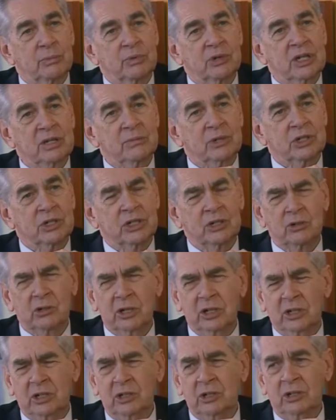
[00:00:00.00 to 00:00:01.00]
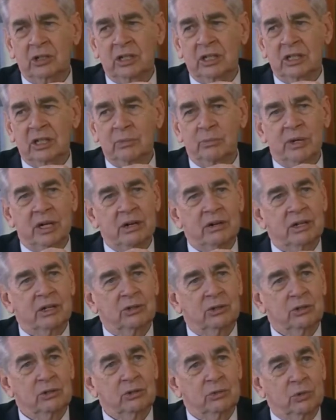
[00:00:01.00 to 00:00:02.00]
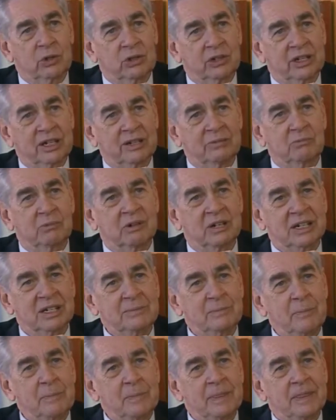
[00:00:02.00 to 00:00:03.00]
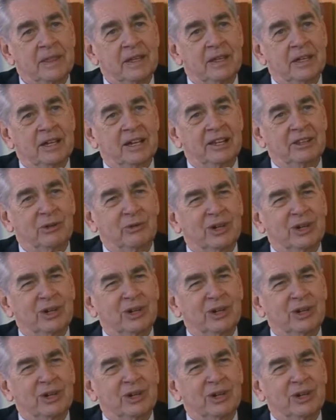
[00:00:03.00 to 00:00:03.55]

prematurely that Barry Goldwater had won, and the